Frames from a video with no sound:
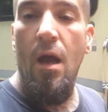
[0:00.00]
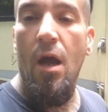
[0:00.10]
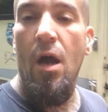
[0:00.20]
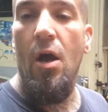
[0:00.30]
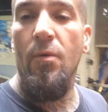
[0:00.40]

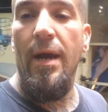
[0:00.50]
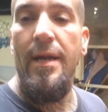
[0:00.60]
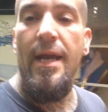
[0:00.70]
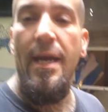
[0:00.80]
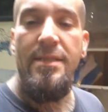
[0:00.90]

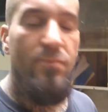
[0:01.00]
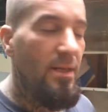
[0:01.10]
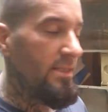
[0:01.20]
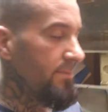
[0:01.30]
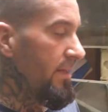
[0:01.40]
Alright guys,
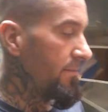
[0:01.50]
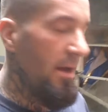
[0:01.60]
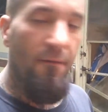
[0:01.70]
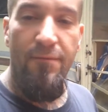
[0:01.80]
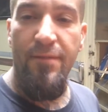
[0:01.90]
well, it's been
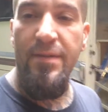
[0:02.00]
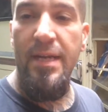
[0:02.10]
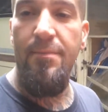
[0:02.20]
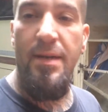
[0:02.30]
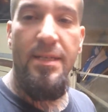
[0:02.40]
about
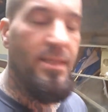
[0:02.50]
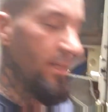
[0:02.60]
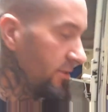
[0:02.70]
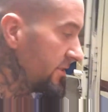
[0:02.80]
fifteen minutes here,